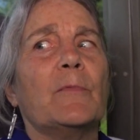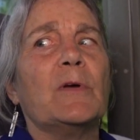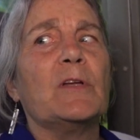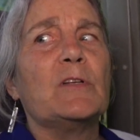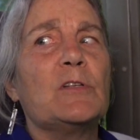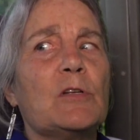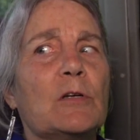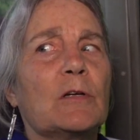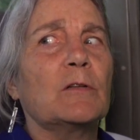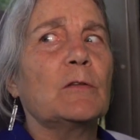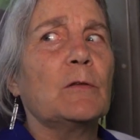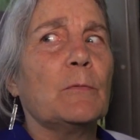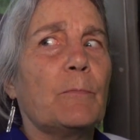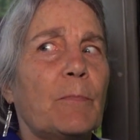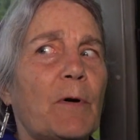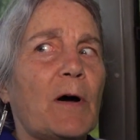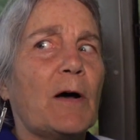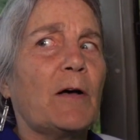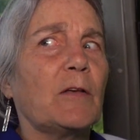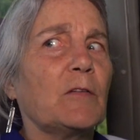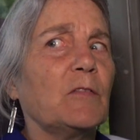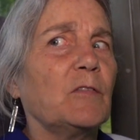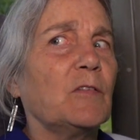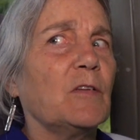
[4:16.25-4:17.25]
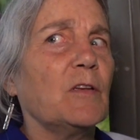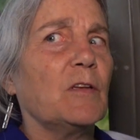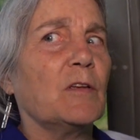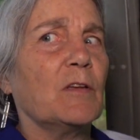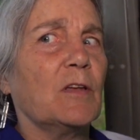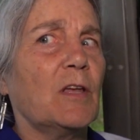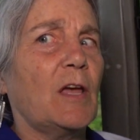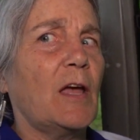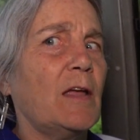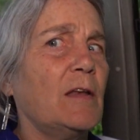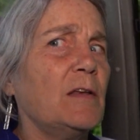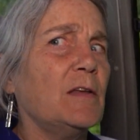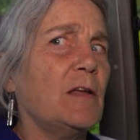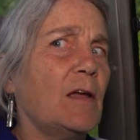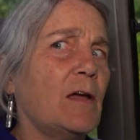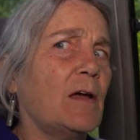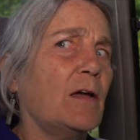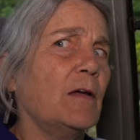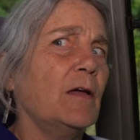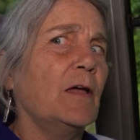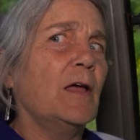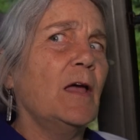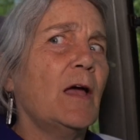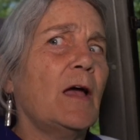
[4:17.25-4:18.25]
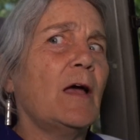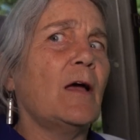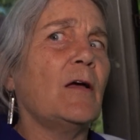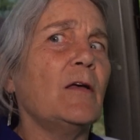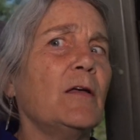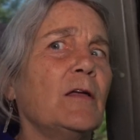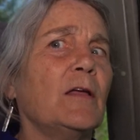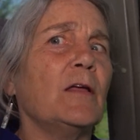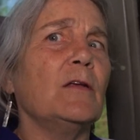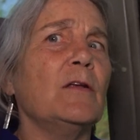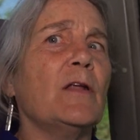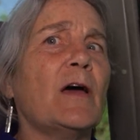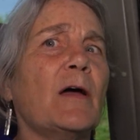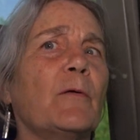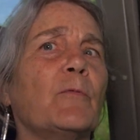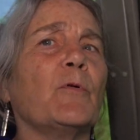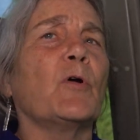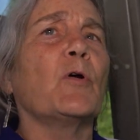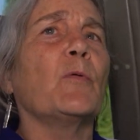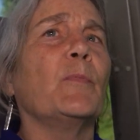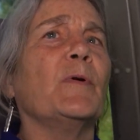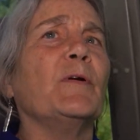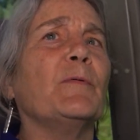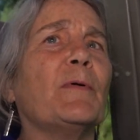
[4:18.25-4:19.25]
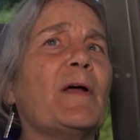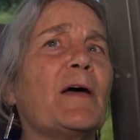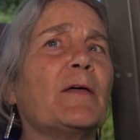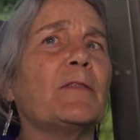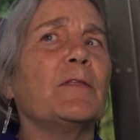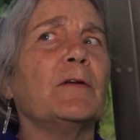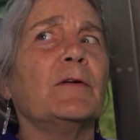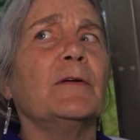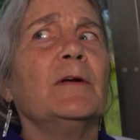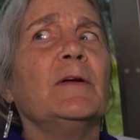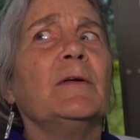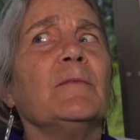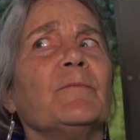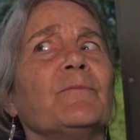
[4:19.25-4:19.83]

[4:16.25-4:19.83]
We took the bus in Kenya, in Nairobi rather,